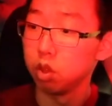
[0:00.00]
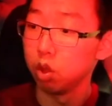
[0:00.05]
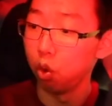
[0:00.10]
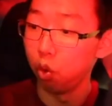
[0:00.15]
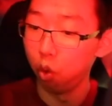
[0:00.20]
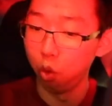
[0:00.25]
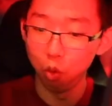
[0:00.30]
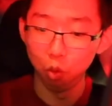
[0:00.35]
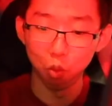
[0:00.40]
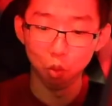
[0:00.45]

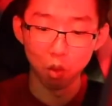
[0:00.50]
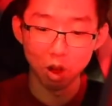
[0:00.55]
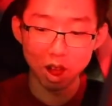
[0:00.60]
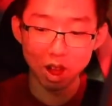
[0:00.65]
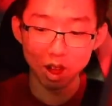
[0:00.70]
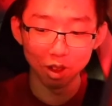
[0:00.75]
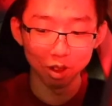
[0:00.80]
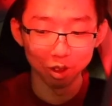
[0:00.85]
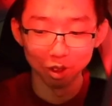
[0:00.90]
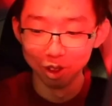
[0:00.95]
Oh
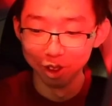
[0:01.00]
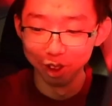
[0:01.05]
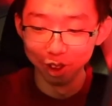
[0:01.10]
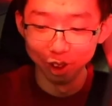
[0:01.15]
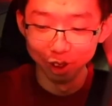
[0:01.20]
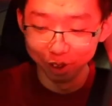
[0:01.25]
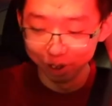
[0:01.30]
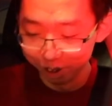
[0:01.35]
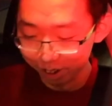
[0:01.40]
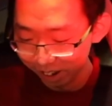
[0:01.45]
wow.
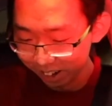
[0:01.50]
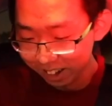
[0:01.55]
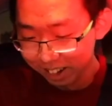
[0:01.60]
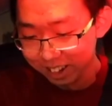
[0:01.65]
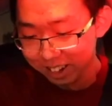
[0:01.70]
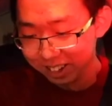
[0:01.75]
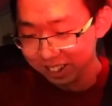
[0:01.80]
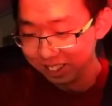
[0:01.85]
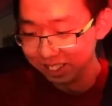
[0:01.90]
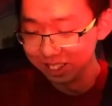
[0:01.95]

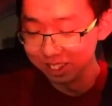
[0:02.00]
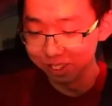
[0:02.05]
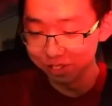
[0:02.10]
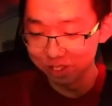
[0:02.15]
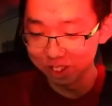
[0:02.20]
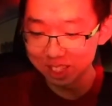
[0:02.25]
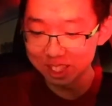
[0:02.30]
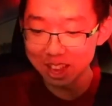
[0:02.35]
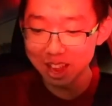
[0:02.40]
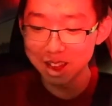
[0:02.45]
This is the
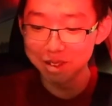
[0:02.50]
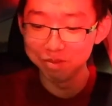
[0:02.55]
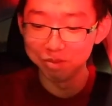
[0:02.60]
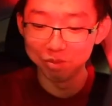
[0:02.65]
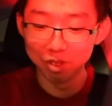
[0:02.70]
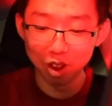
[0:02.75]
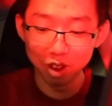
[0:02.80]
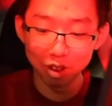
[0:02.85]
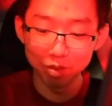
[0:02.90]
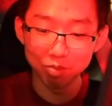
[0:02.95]
first time I
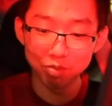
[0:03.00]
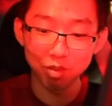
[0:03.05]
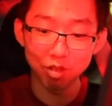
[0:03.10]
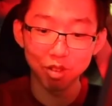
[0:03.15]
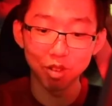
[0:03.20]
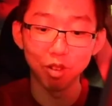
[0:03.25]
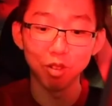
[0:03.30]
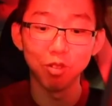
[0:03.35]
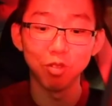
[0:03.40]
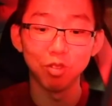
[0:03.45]
bought a
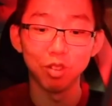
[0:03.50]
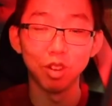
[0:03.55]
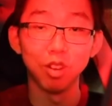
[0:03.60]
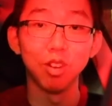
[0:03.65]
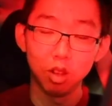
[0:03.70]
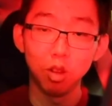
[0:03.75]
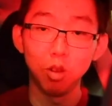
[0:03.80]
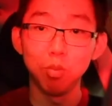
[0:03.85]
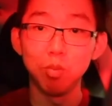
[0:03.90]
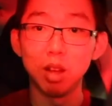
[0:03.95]

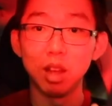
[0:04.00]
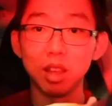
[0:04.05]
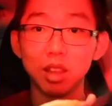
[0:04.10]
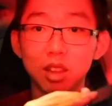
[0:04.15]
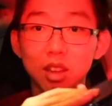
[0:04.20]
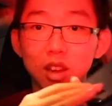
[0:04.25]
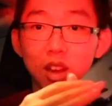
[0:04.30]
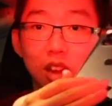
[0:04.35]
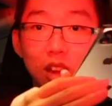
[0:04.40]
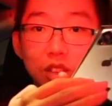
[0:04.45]
profile. Oh my
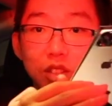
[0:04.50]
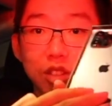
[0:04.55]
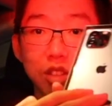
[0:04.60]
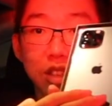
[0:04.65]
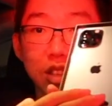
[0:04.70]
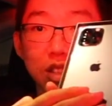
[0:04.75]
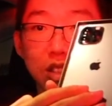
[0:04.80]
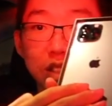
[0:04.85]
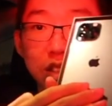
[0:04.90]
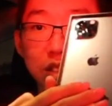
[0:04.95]
gosh,
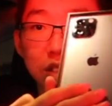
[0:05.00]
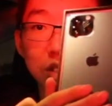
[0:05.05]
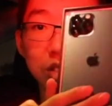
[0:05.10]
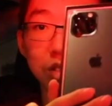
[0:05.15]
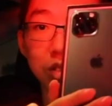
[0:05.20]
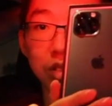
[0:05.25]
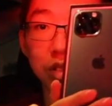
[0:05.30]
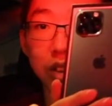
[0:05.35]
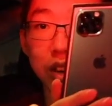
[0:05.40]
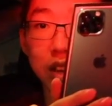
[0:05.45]
this is
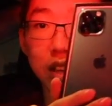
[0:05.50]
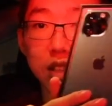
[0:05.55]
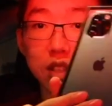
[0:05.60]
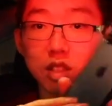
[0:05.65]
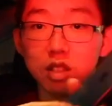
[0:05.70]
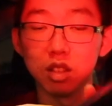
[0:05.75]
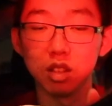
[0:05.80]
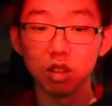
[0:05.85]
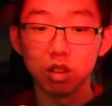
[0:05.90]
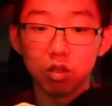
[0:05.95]

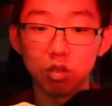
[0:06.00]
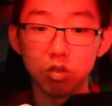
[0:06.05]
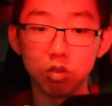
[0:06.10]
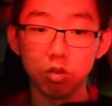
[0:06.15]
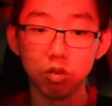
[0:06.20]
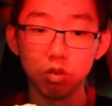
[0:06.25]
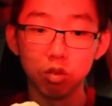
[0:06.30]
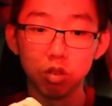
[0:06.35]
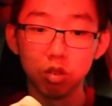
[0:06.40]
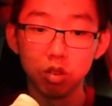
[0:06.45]
crazy
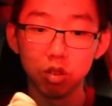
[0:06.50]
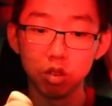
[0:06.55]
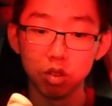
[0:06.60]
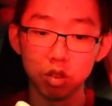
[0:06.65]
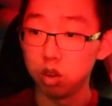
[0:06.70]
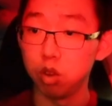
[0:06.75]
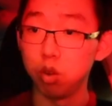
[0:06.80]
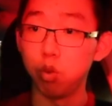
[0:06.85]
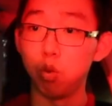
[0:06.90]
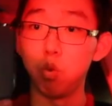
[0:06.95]

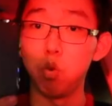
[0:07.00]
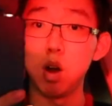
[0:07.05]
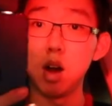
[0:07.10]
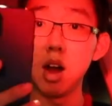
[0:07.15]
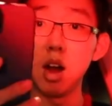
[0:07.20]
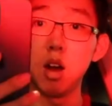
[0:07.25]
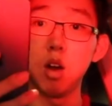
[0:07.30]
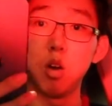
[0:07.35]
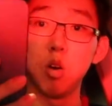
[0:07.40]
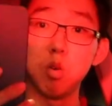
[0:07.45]
cool.
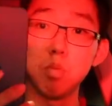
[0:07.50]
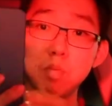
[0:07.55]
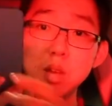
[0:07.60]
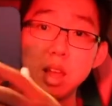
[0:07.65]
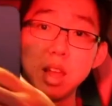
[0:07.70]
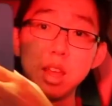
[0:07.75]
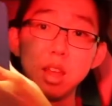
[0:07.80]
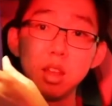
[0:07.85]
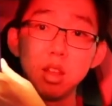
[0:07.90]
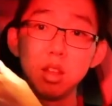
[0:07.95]
Wow
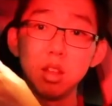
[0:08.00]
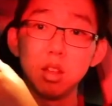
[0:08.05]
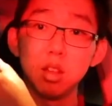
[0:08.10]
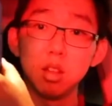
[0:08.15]
man,